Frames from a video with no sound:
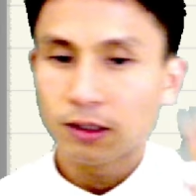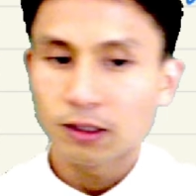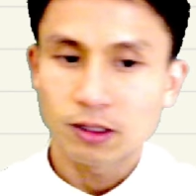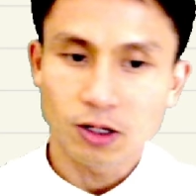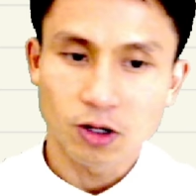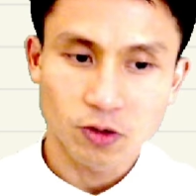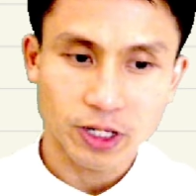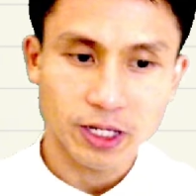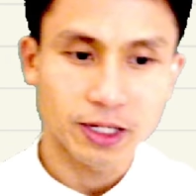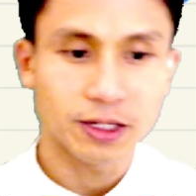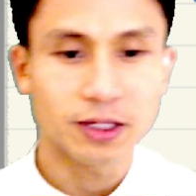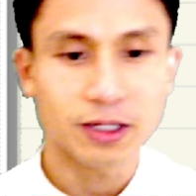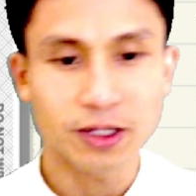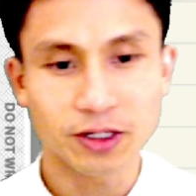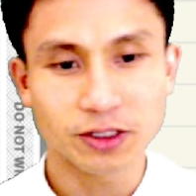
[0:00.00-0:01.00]
Okay,
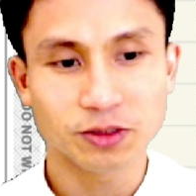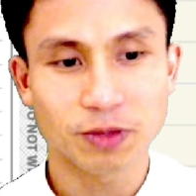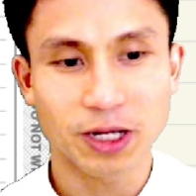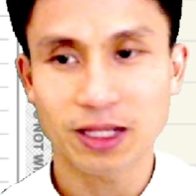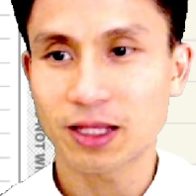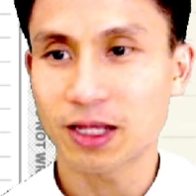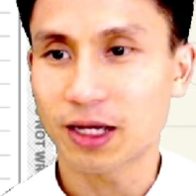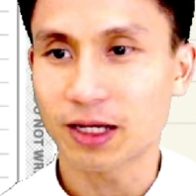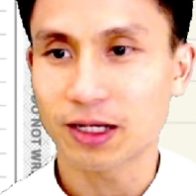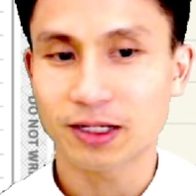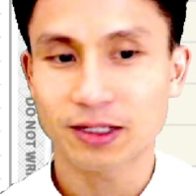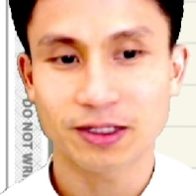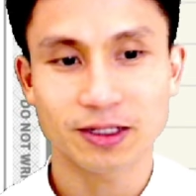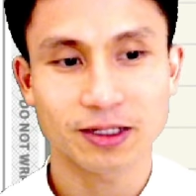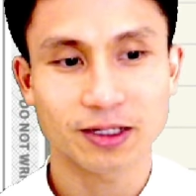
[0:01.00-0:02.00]
here's my thing.
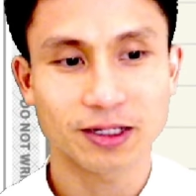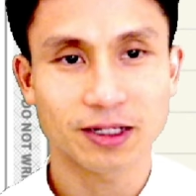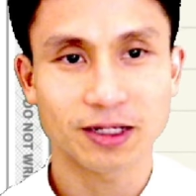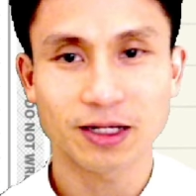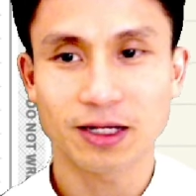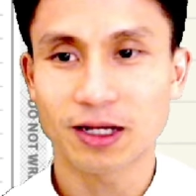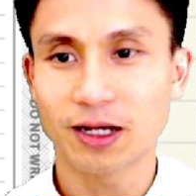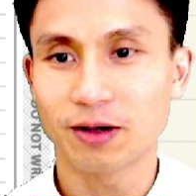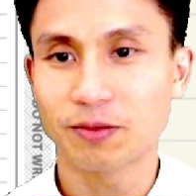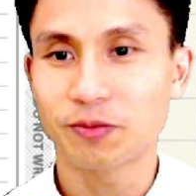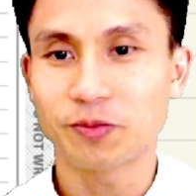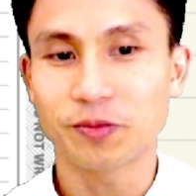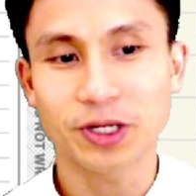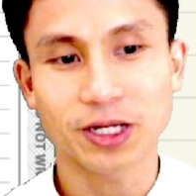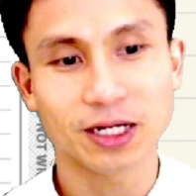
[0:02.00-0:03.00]

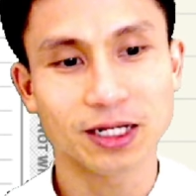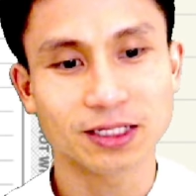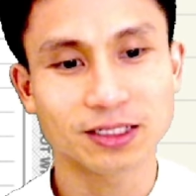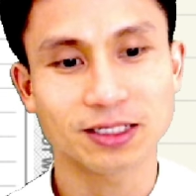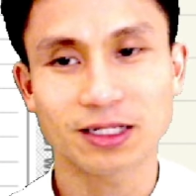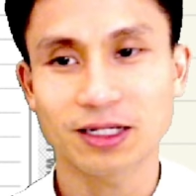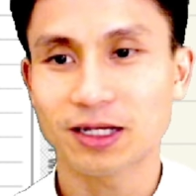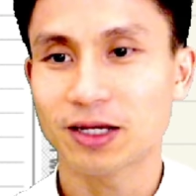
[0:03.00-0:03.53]
Because